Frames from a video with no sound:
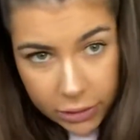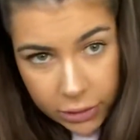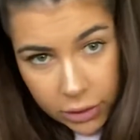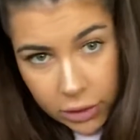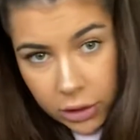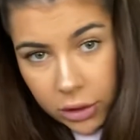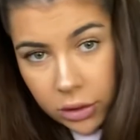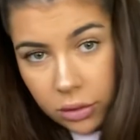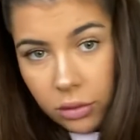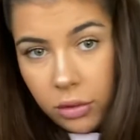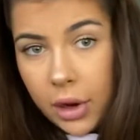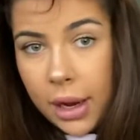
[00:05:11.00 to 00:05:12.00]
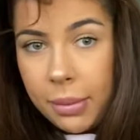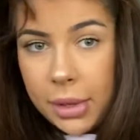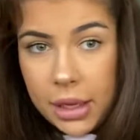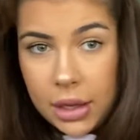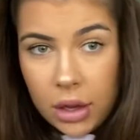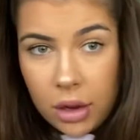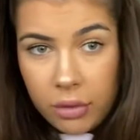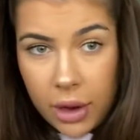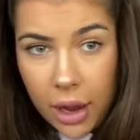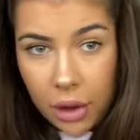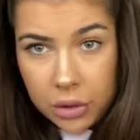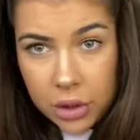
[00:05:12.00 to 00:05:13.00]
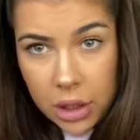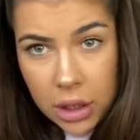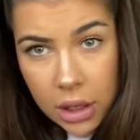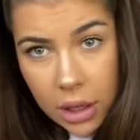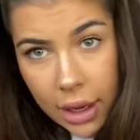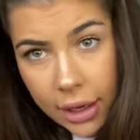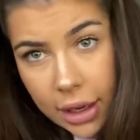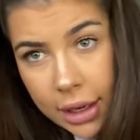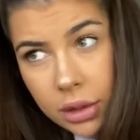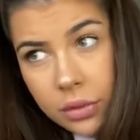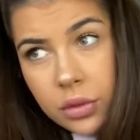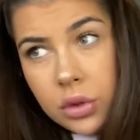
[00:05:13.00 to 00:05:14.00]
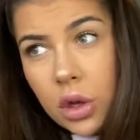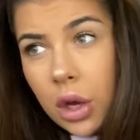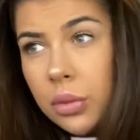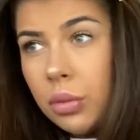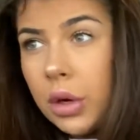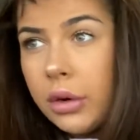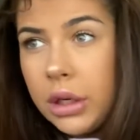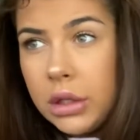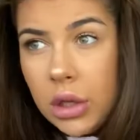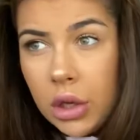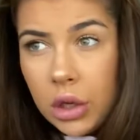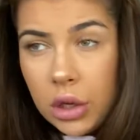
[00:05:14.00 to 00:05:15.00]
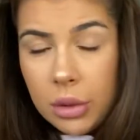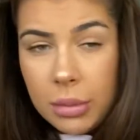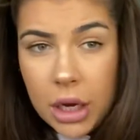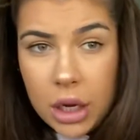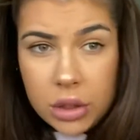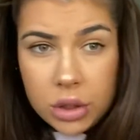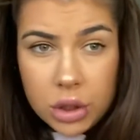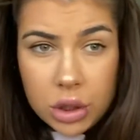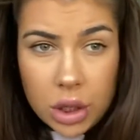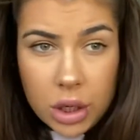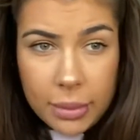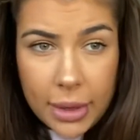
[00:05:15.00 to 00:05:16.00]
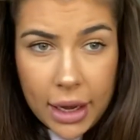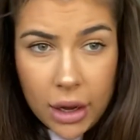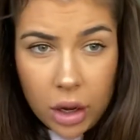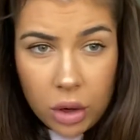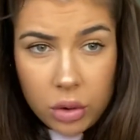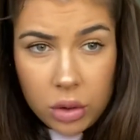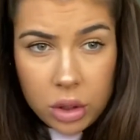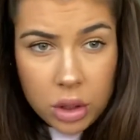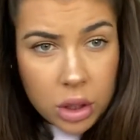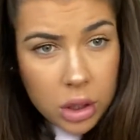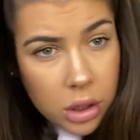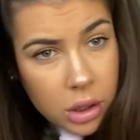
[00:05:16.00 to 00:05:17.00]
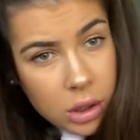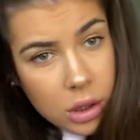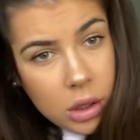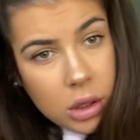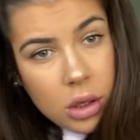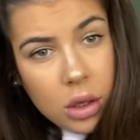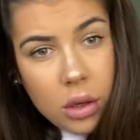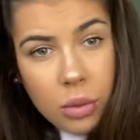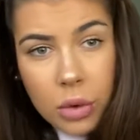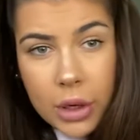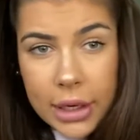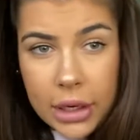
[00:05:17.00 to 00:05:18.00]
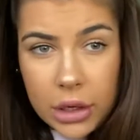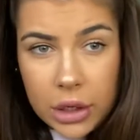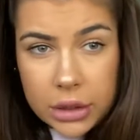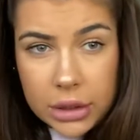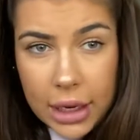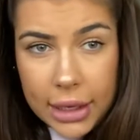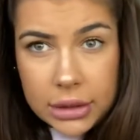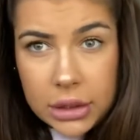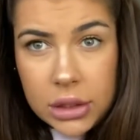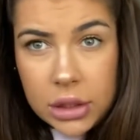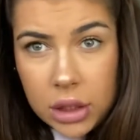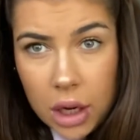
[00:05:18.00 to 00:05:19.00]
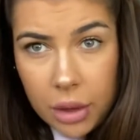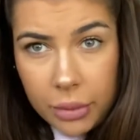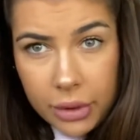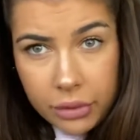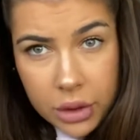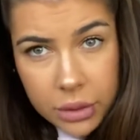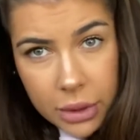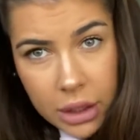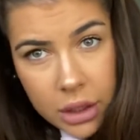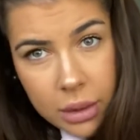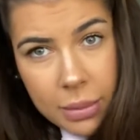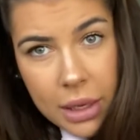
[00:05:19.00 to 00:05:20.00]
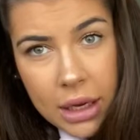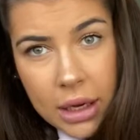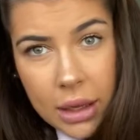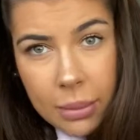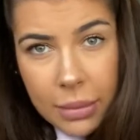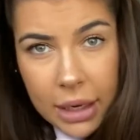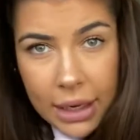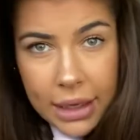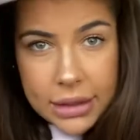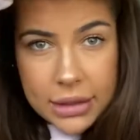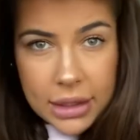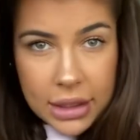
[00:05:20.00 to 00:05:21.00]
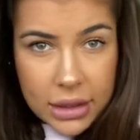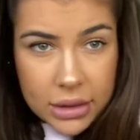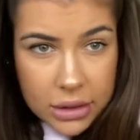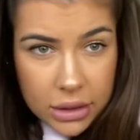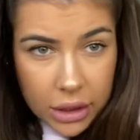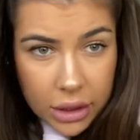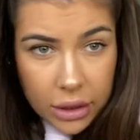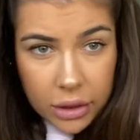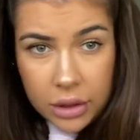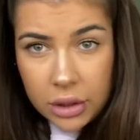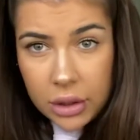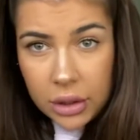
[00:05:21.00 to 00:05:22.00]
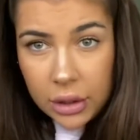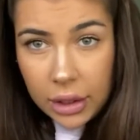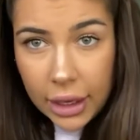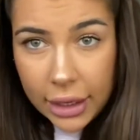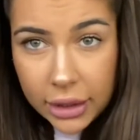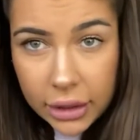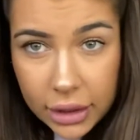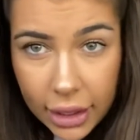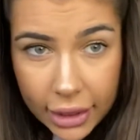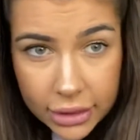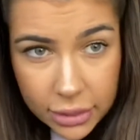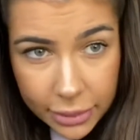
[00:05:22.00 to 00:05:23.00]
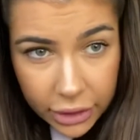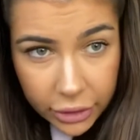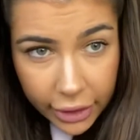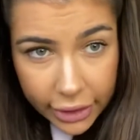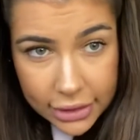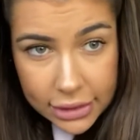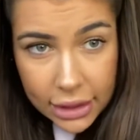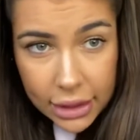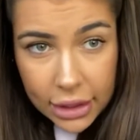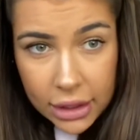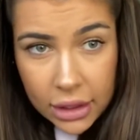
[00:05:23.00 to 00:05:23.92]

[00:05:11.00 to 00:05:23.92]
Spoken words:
to wrap it around. I kind of don't worry too much about what it looks like to start with, because we're going to pin it and place it, so like that is a bit crazy.